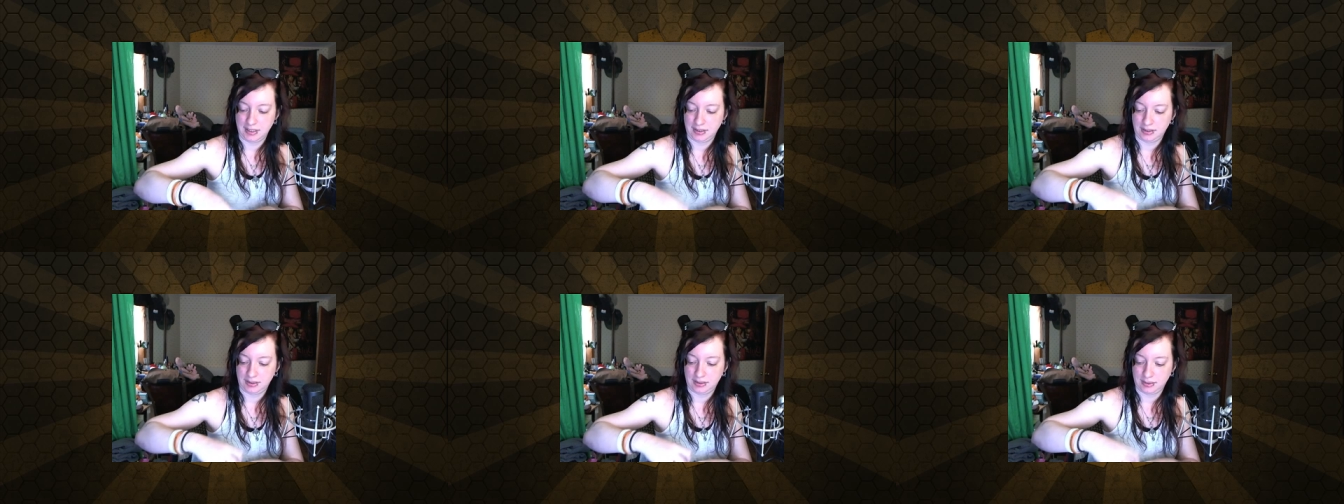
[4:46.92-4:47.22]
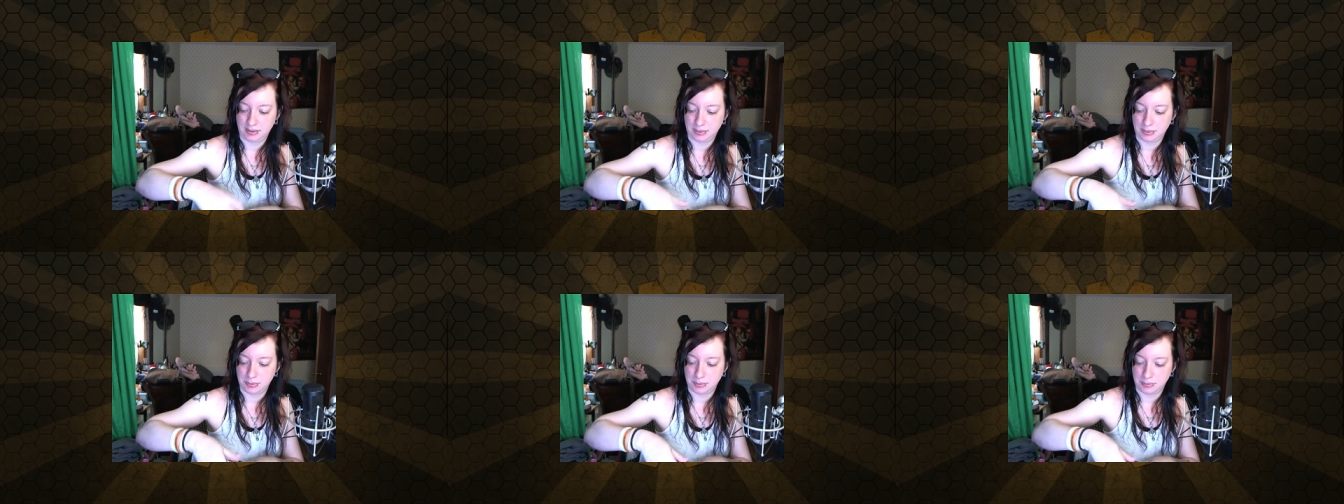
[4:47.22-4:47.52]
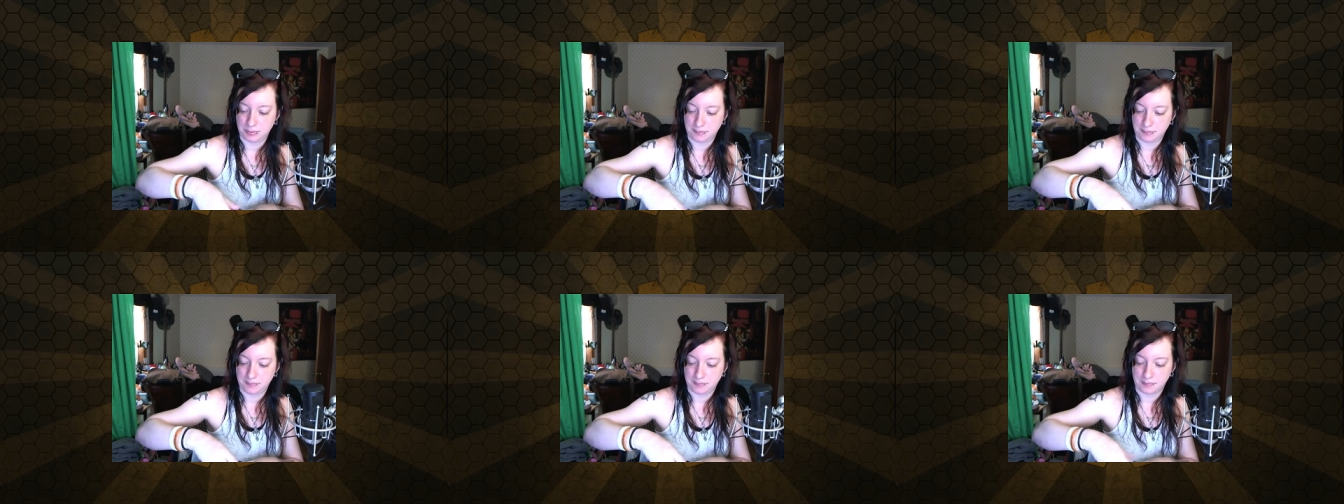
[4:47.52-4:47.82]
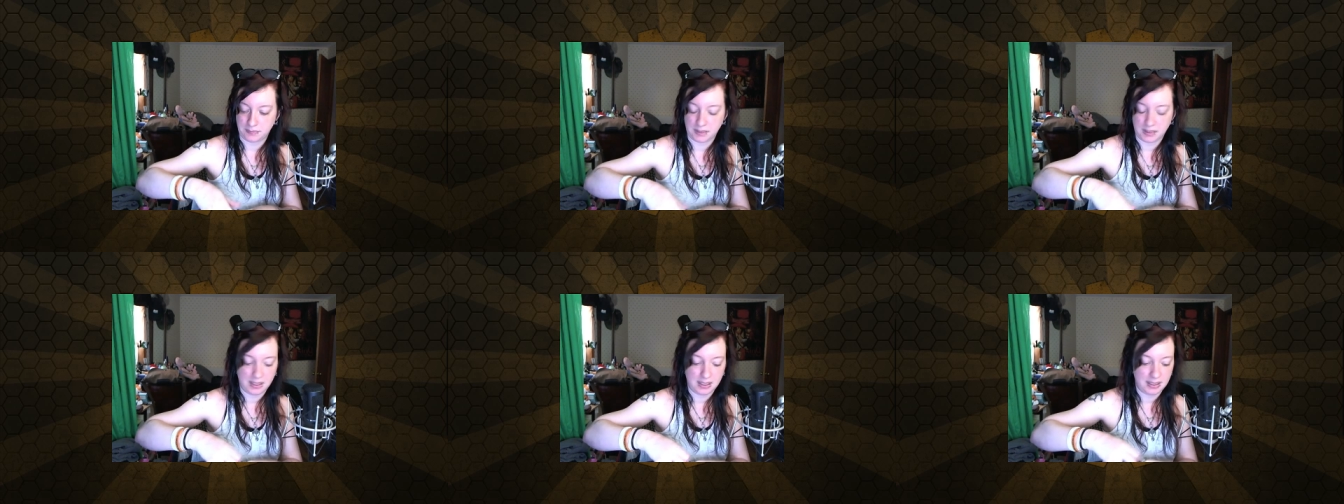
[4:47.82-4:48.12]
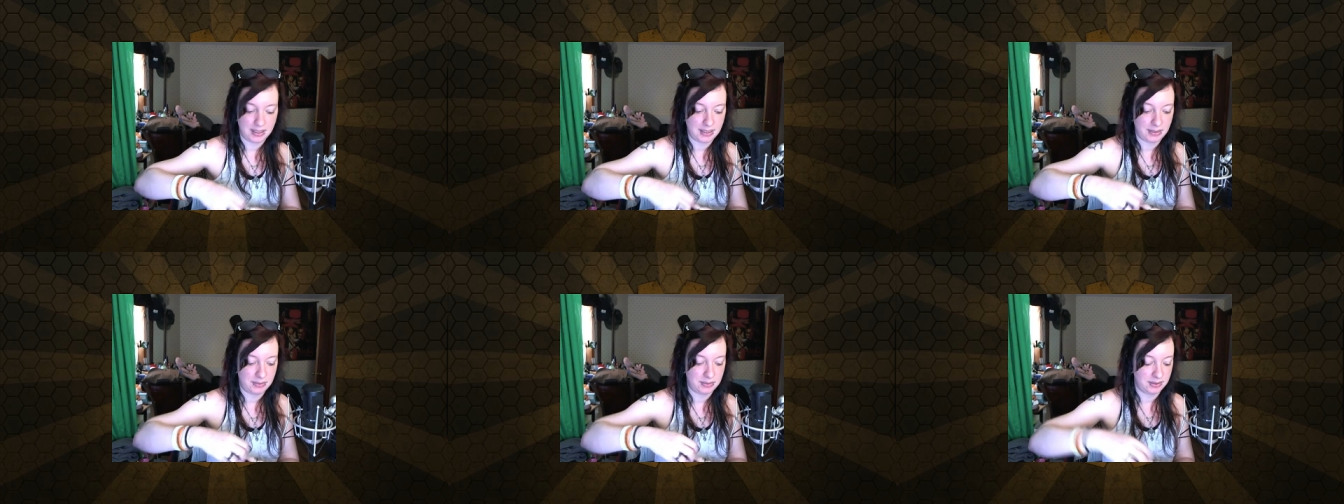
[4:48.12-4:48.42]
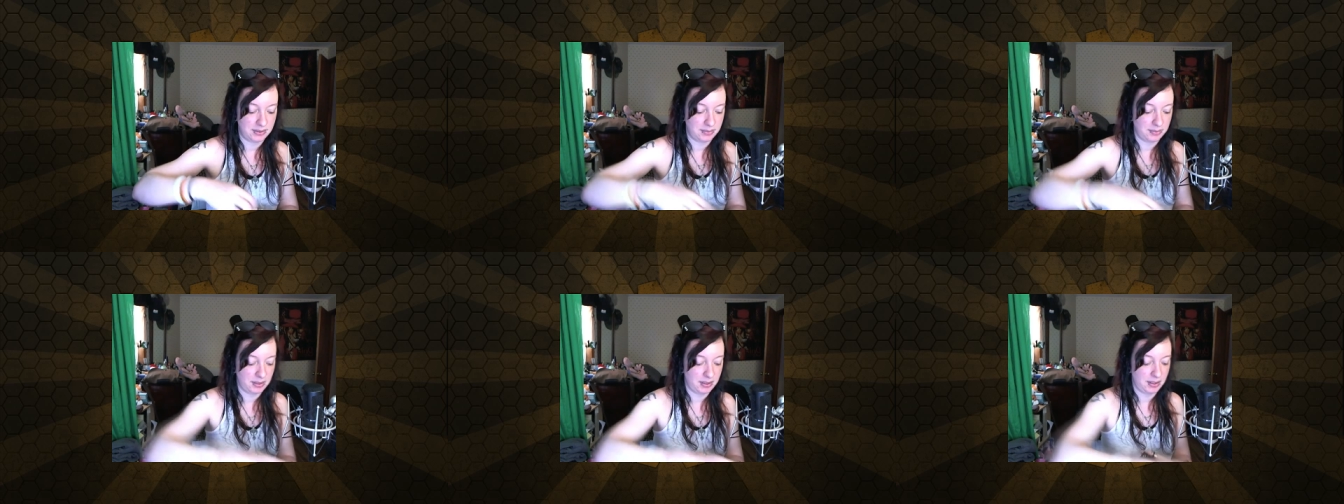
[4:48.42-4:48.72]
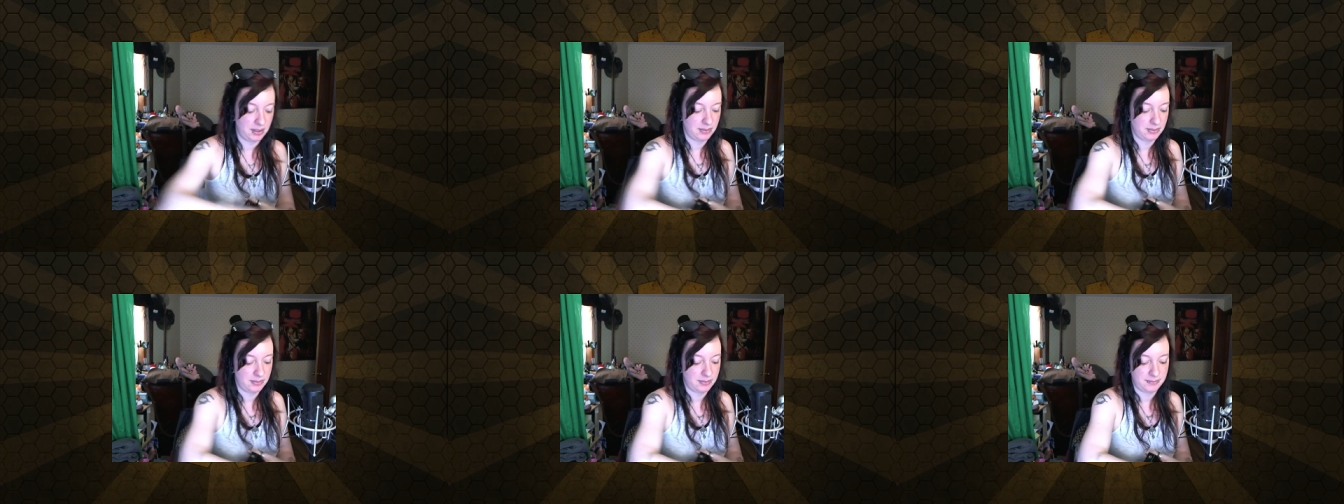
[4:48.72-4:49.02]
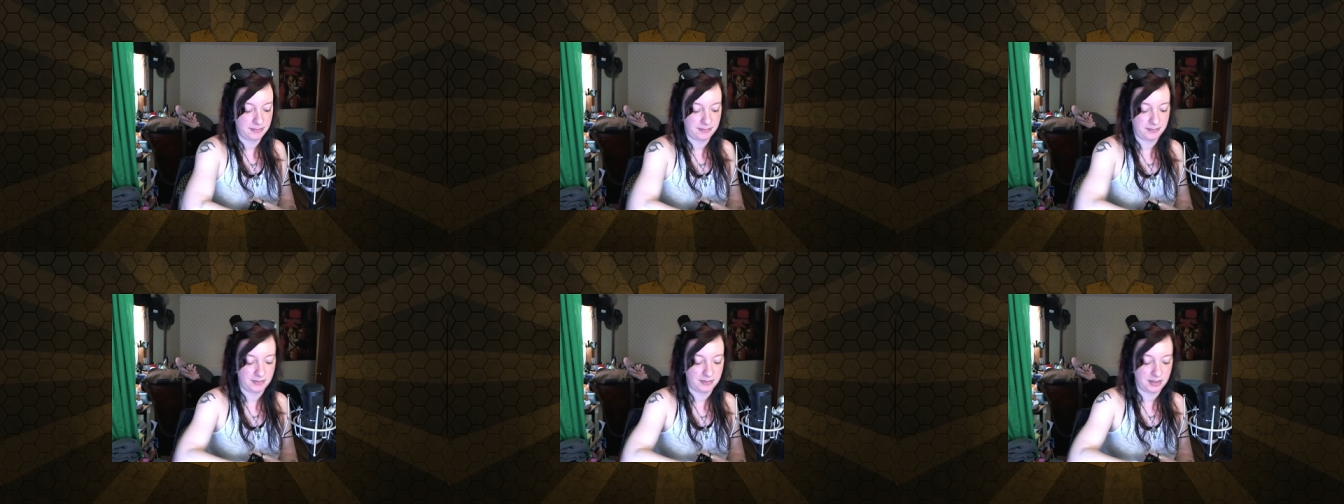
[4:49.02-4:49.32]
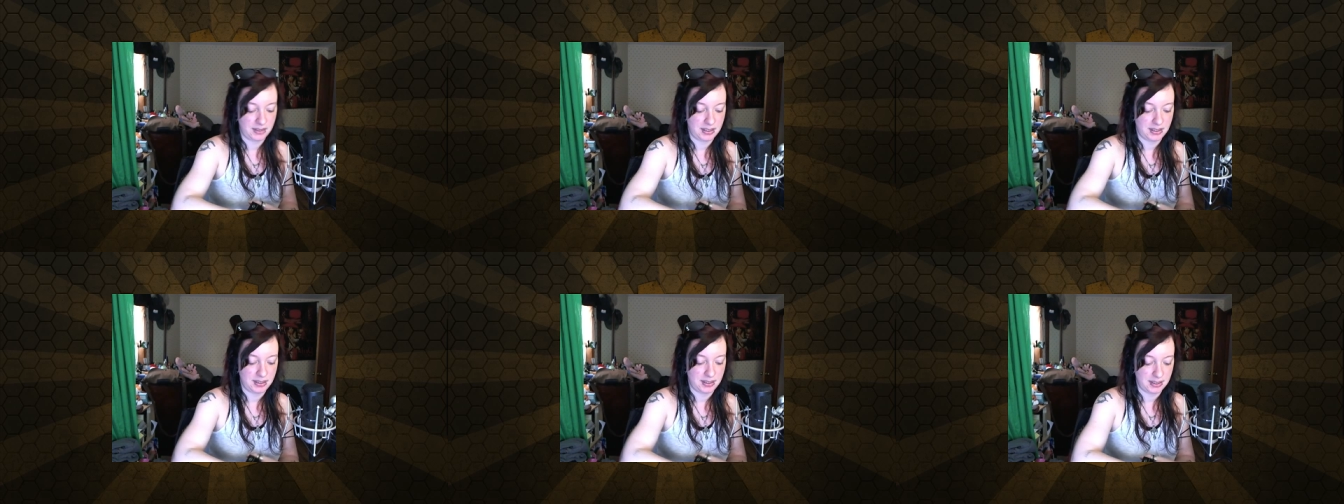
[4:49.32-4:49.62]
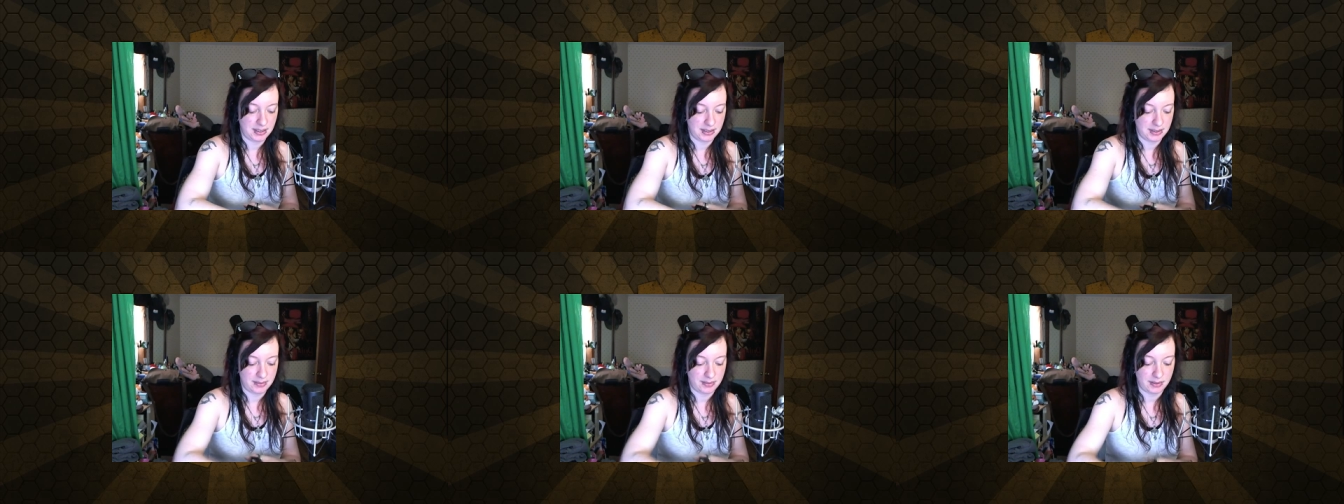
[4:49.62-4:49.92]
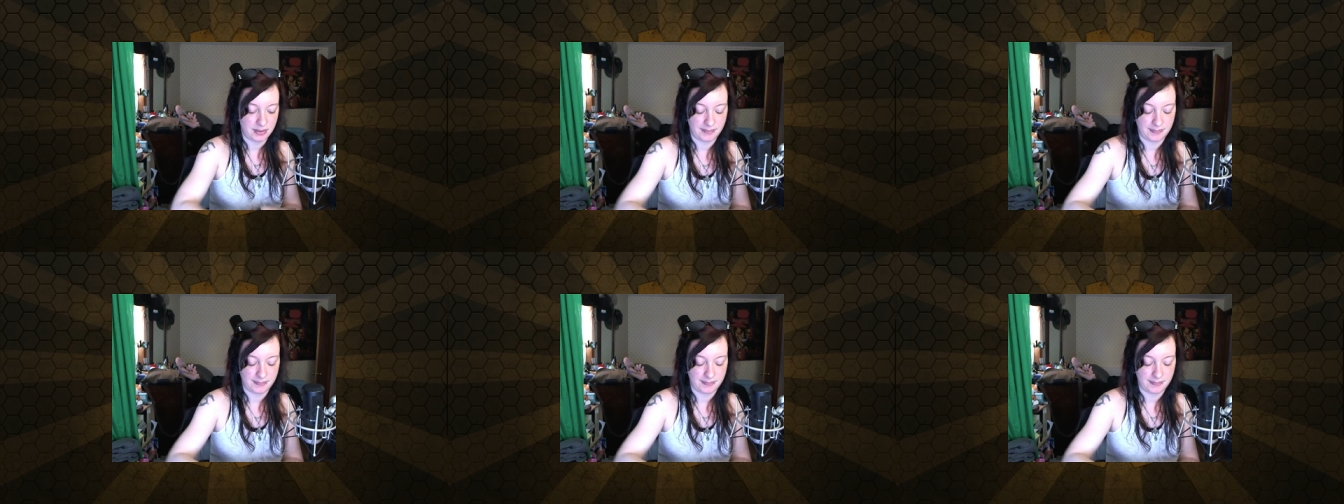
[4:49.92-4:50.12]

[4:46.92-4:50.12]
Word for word: So that one's pretty cool. I like that one.